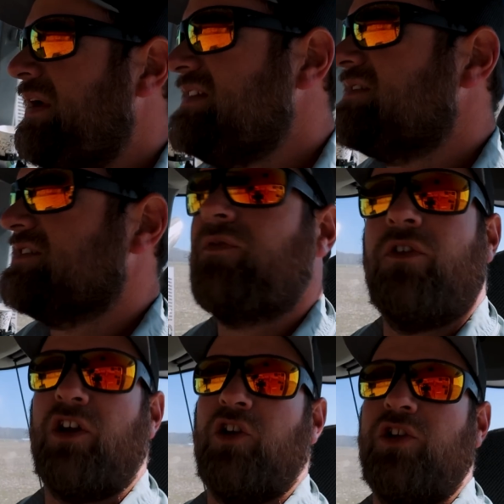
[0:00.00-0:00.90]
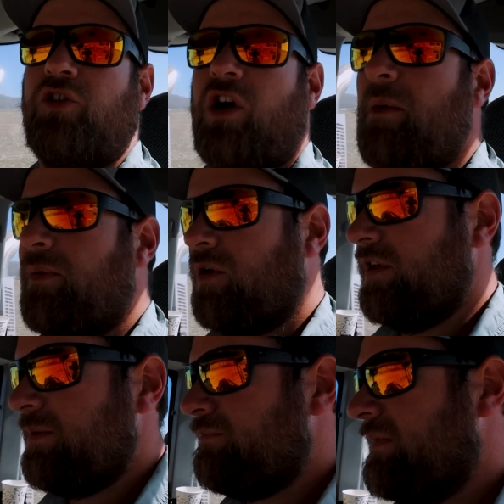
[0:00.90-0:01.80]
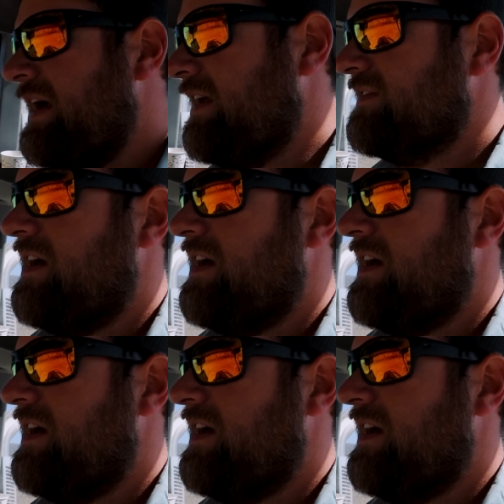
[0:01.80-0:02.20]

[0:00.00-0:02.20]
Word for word: basis for a good crop early, I guess.